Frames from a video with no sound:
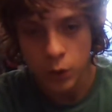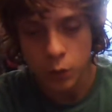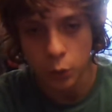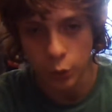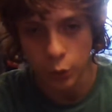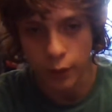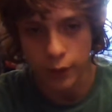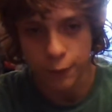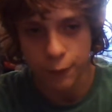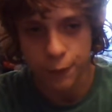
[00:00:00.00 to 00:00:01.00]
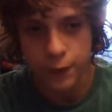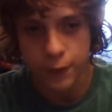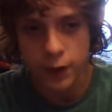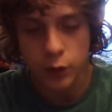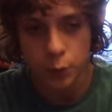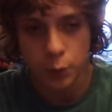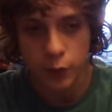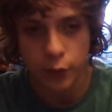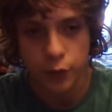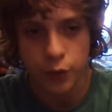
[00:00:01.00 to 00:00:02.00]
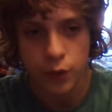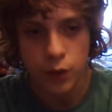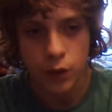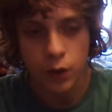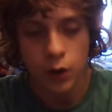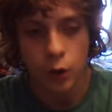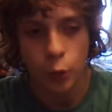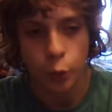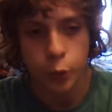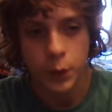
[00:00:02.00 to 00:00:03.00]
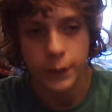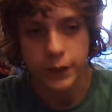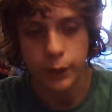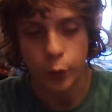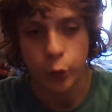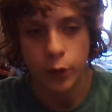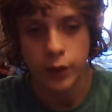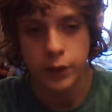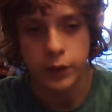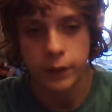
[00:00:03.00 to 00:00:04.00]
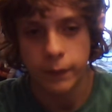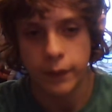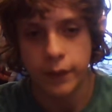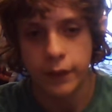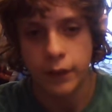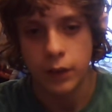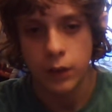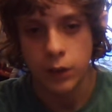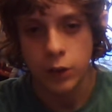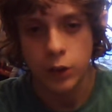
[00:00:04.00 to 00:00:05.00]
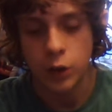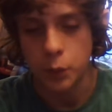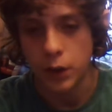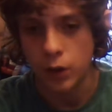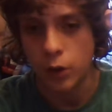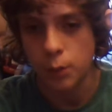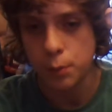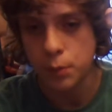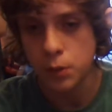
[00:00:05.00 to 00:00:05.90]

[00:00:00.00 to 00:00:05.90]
wooden grain effect with holes on the other side, and then going up